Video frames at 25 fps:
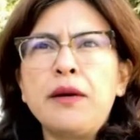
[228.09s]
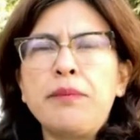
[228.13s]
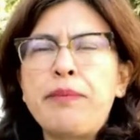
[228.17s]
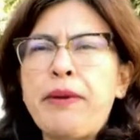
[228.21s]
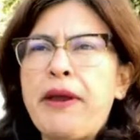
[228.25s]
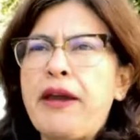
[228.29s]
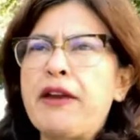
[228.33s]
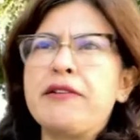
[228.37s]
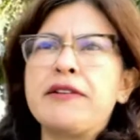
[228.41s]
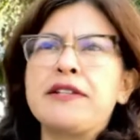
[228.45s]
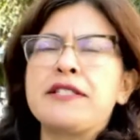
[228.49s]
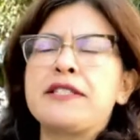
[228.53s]

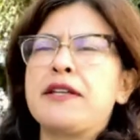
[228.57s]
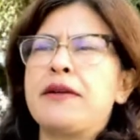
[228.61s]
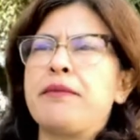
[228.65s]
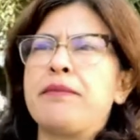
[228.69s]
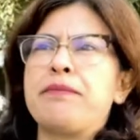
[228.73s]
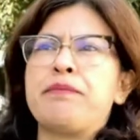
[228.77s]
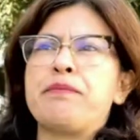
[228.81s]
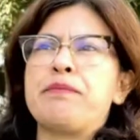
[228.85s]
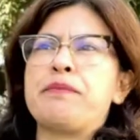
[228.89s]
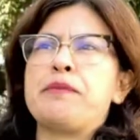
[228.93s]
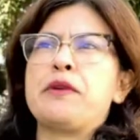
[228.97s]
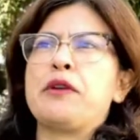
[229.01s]
Parents are,
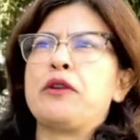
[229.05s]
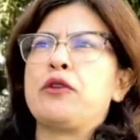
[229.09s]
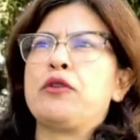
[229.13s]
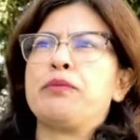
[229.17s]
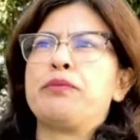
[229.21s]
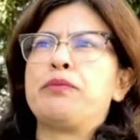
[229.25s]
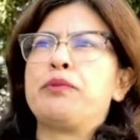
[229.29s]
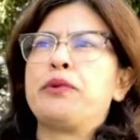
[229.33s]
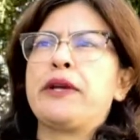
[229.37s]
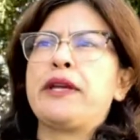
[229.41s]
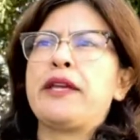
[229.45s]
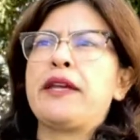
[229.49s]

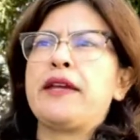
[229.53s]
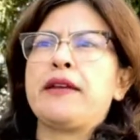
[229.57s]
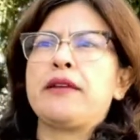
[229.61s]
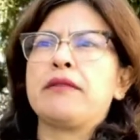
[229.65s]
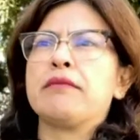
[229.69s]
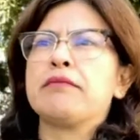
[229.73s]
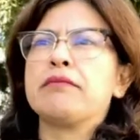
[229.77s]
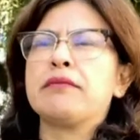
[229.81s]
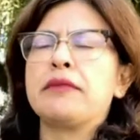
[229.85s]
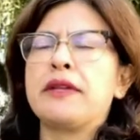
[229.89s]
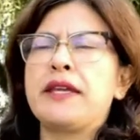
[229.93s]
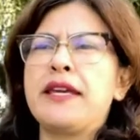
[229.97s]

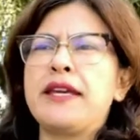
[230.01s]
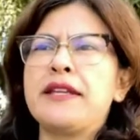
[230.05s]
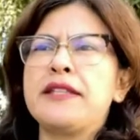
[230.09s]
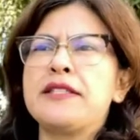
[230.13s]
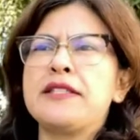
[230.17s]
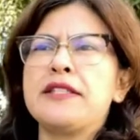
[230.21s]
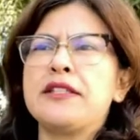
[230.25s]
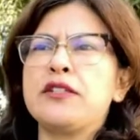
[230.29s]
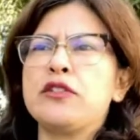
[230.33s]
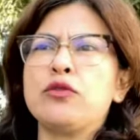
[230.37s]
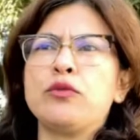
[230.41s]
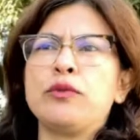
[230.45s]
bringing
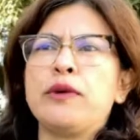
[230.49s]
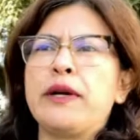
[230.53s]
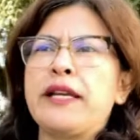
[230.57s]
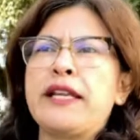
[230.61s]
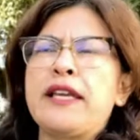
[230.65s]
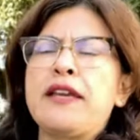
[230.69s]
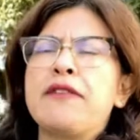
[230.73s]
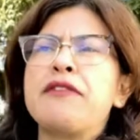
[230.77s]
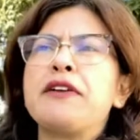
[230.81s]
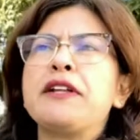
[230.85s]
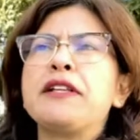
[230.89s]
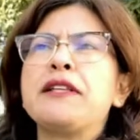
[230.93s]
kids into and
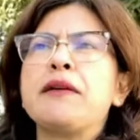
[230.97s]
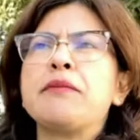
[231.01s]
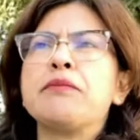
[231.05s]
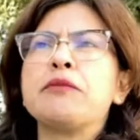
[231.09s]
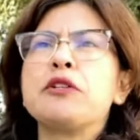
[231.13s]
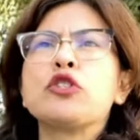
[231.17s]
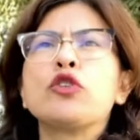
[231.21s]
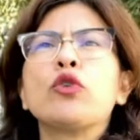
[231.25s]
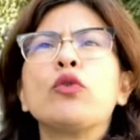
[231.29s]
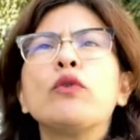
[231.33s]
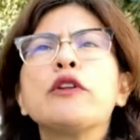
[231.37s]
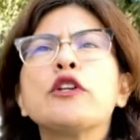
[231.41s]
giving them
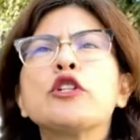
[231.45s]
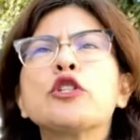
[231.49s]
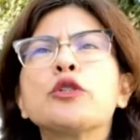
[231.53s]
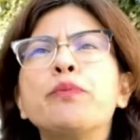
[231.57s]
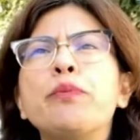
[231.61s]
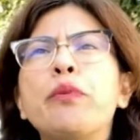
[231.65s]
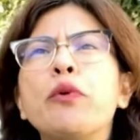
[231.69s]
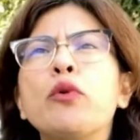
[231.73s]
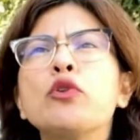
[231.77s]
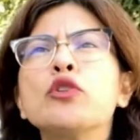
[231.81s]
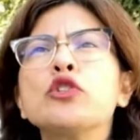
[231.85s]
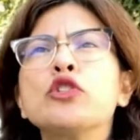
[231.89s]
this whole
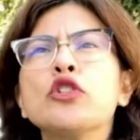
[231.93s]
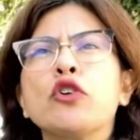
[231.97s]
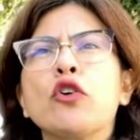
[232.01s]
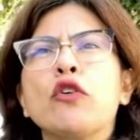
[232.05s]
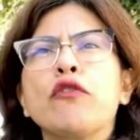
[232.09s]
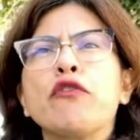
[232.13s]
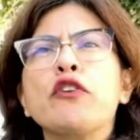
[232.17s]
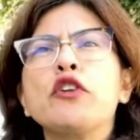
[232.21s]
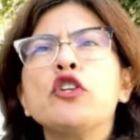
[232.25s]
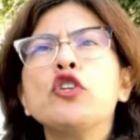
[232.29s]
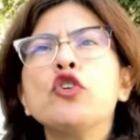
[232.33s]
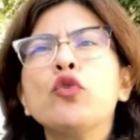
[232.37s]
exposure
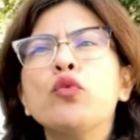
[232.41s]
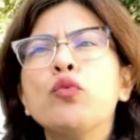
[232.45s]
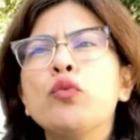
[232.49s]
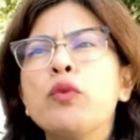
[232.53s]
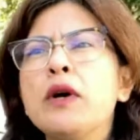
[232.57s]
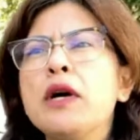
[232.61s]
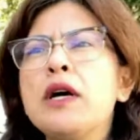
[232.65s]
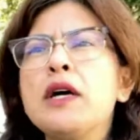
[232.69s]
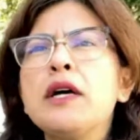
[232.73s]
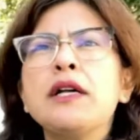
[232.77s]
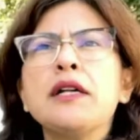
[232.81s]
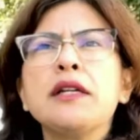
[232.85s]
of a new
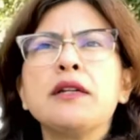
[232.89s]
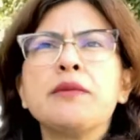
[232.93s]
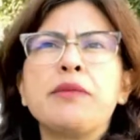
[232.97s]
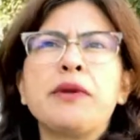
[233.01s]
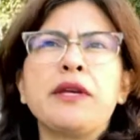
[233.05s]
world,